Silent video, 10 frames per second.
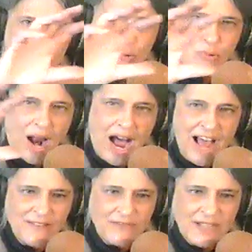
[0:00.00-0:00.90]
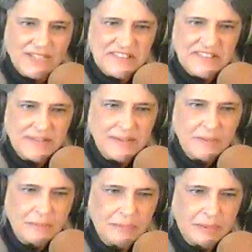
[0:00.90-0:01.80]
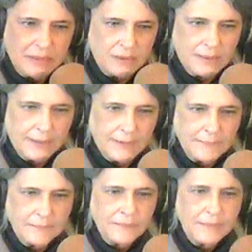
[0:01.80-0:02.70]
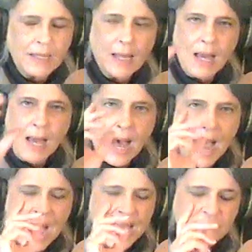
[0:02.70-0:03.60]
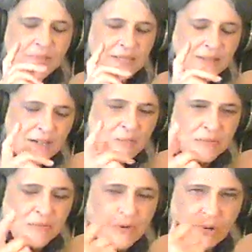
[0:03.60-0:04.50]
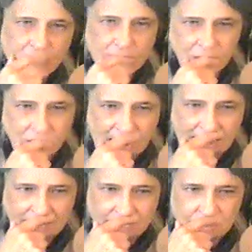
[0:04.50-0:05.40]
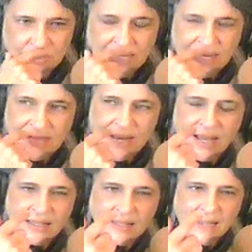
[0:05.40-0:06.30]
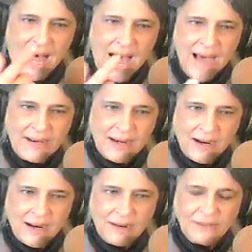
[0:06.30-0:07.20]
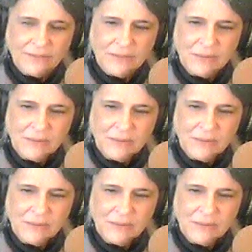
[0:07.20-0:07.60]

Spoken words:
private building. I have been there before for rallies because a lot of,